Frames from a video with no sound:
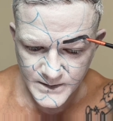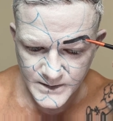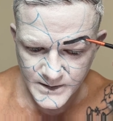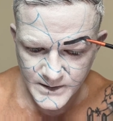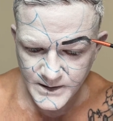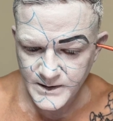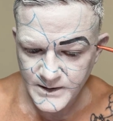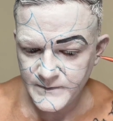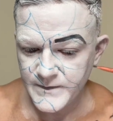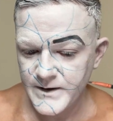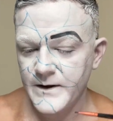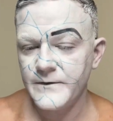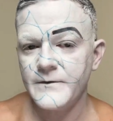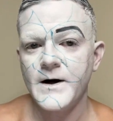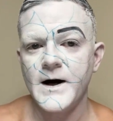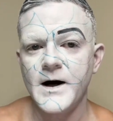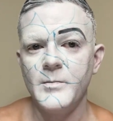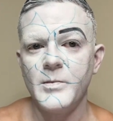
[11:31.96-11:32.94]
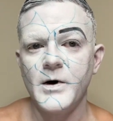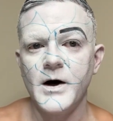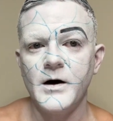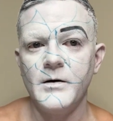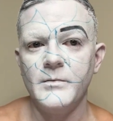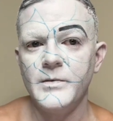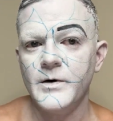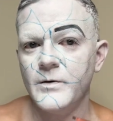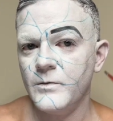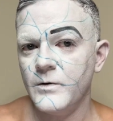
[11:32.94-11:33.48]
the other eyebrow,
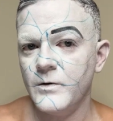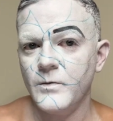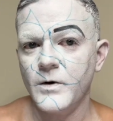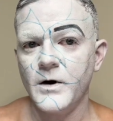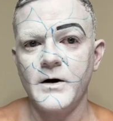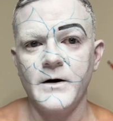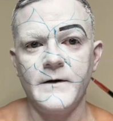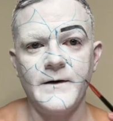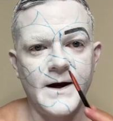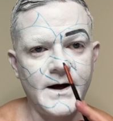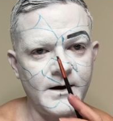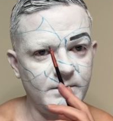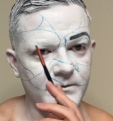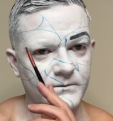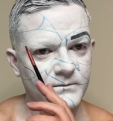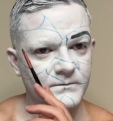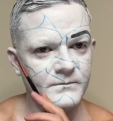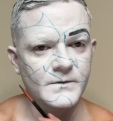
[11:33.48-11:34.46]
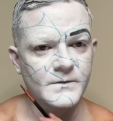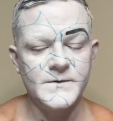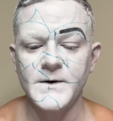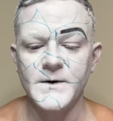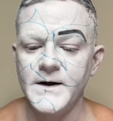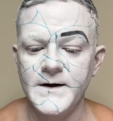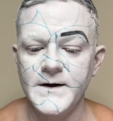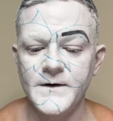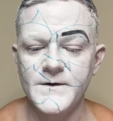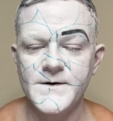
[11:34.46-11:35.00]
but we'll work on that once we get
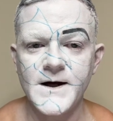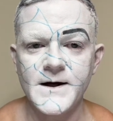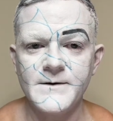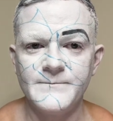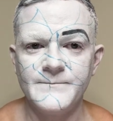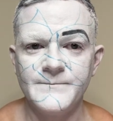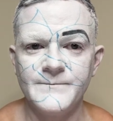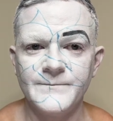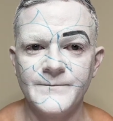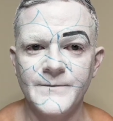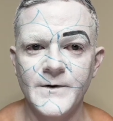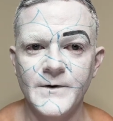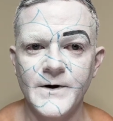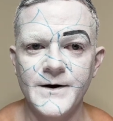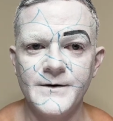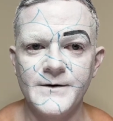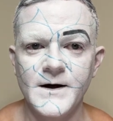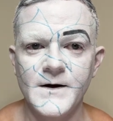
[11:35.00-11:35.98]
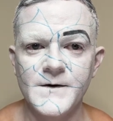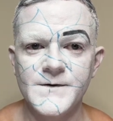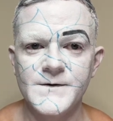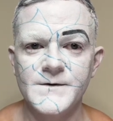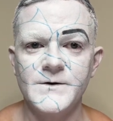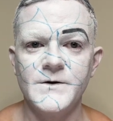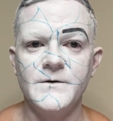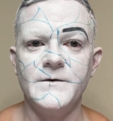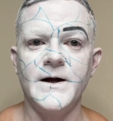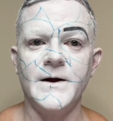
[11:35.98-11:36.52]
to the other side. Okay, I'll
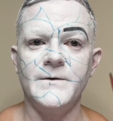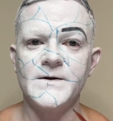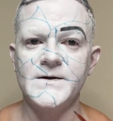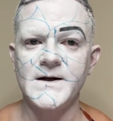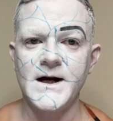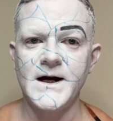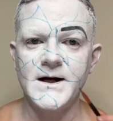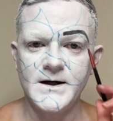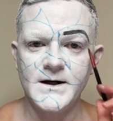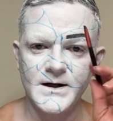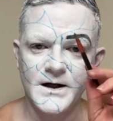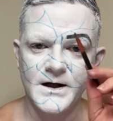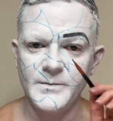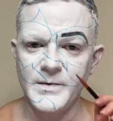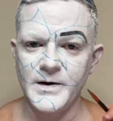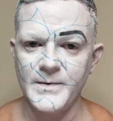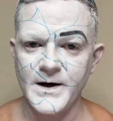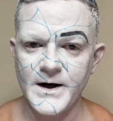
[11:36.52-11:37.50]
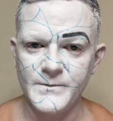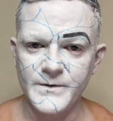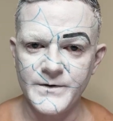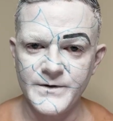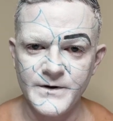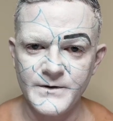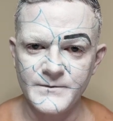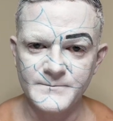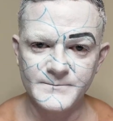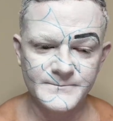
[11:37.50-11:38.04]
do the other side. I'll be back with
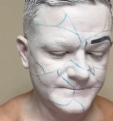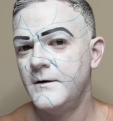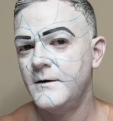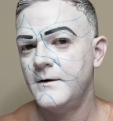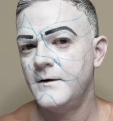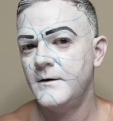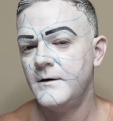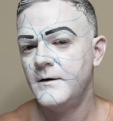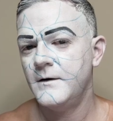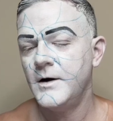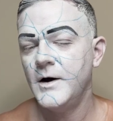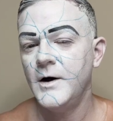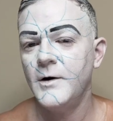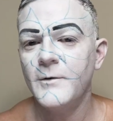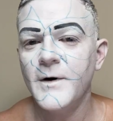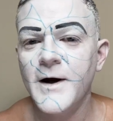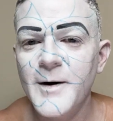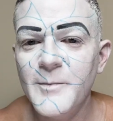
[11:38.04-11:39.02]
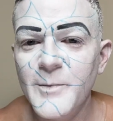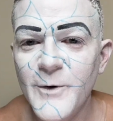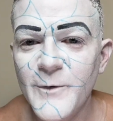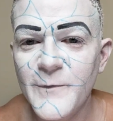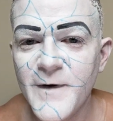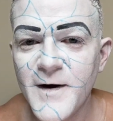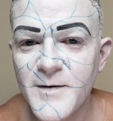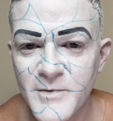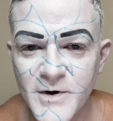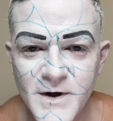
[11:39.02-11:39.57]
you. All right, both
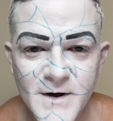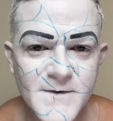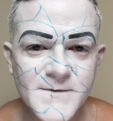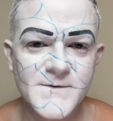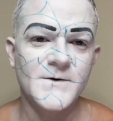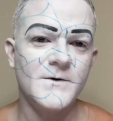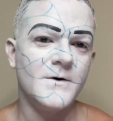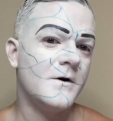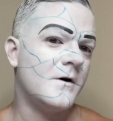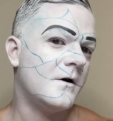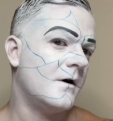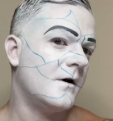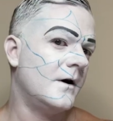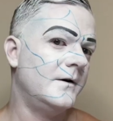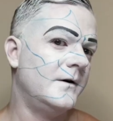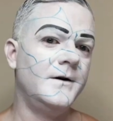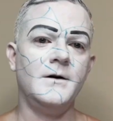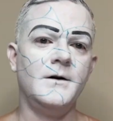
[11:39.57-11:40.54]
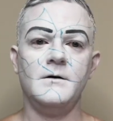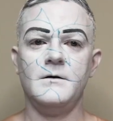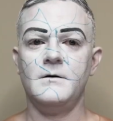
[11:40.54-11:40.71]
eyebrows are on,